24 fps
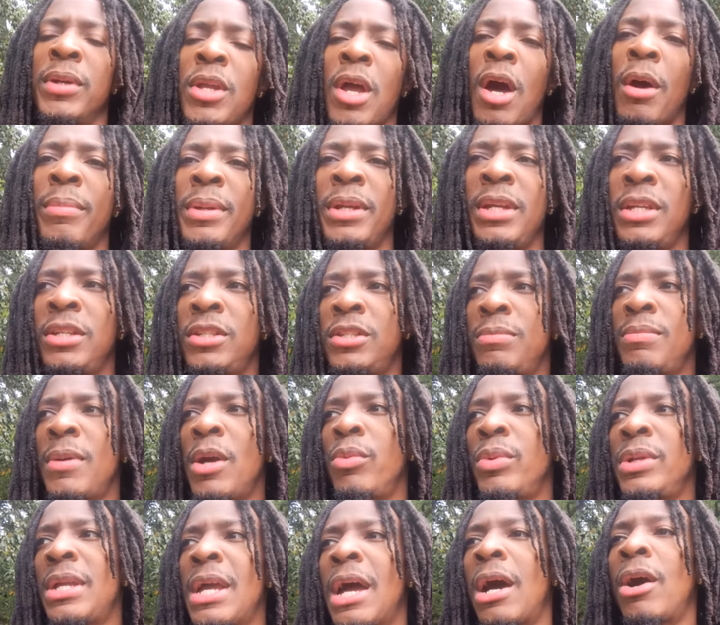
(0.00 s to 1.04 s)
But y'all be easy,
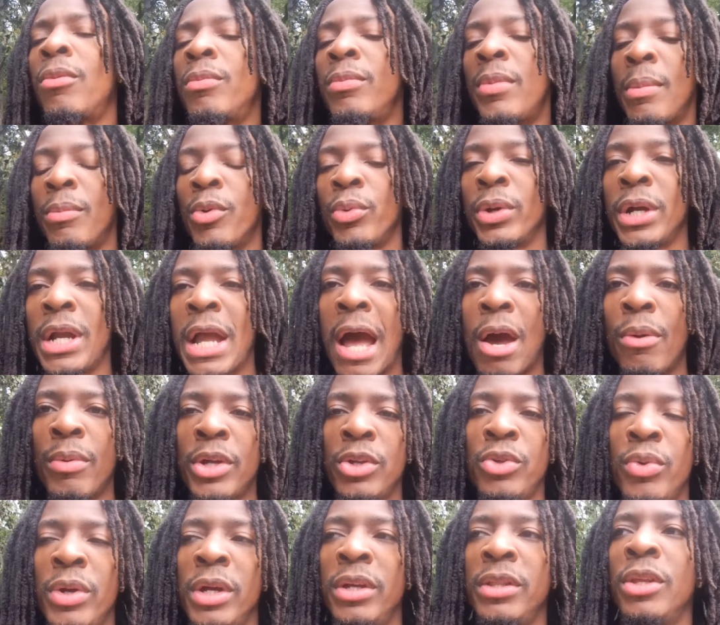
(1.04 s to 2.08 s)
man. We out. Remember, with God, we
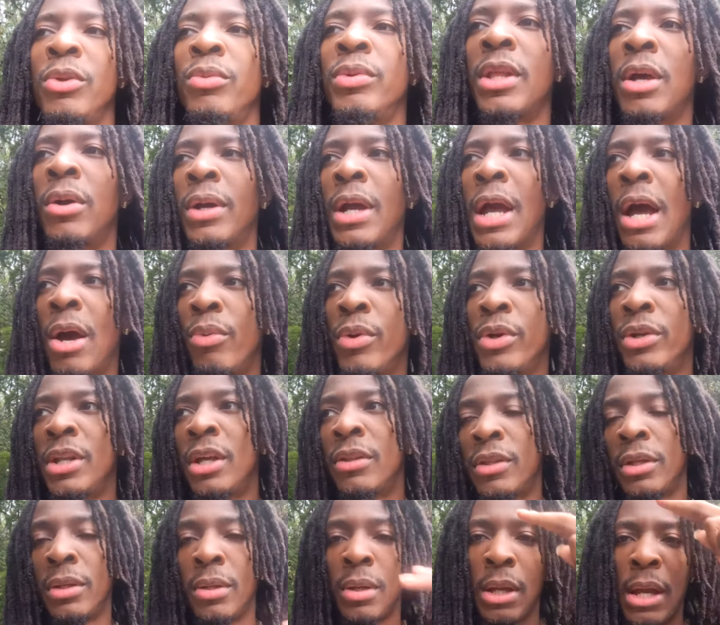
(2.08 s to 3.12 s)
can do anything. Without God, we are
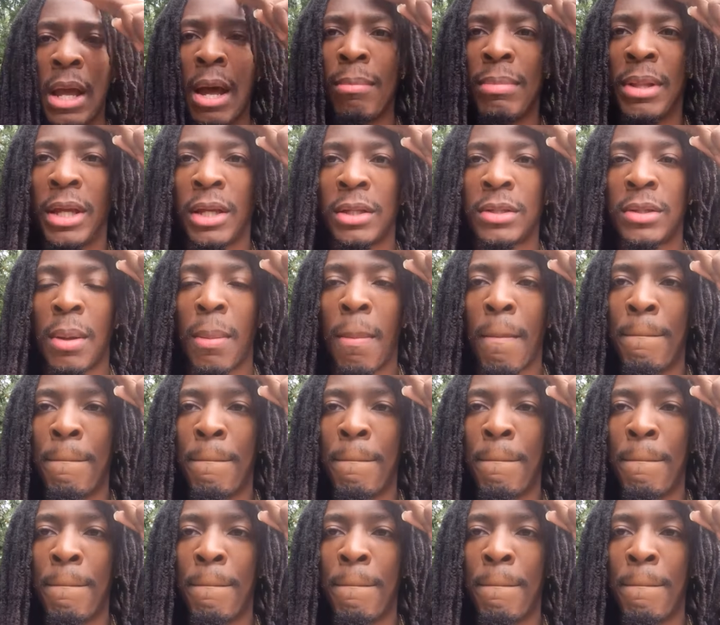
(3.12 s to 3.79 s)
nothing. God bless.